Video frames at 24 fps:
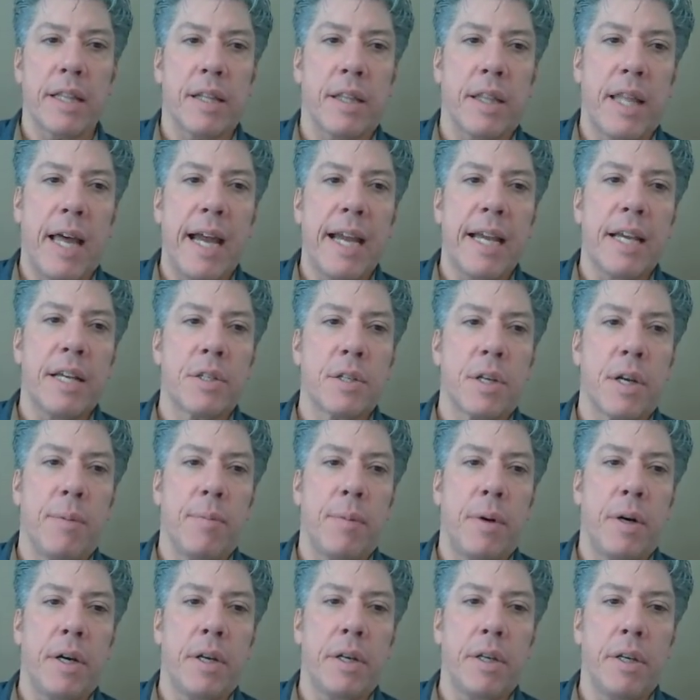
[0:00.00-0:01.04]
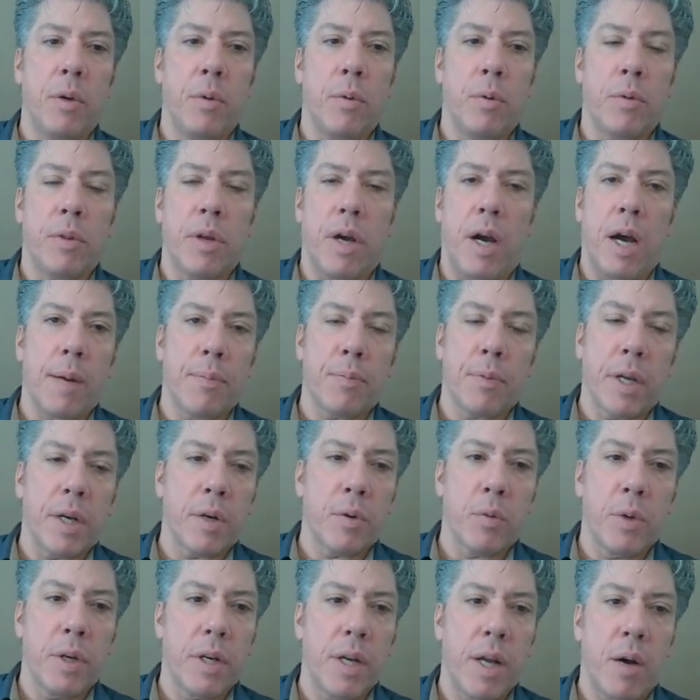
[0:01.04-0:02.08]
The light has come on. You, the
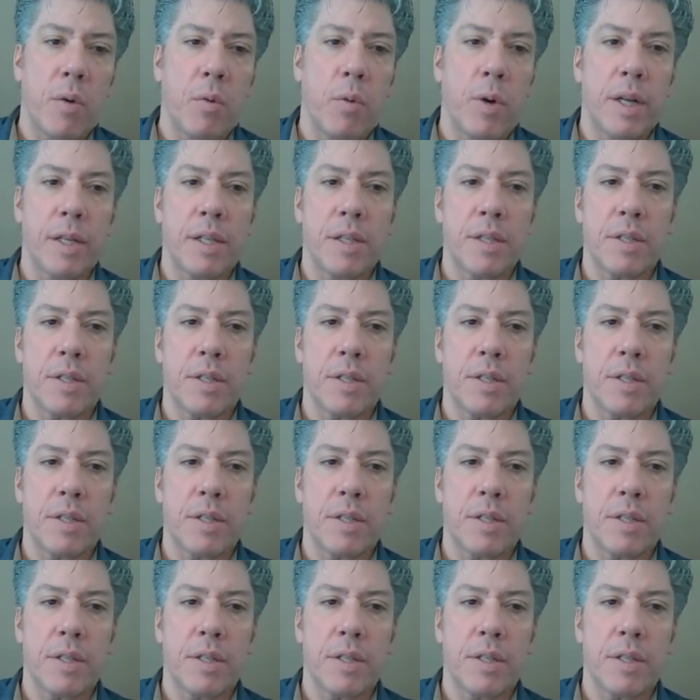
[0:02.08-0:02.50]
operator would not want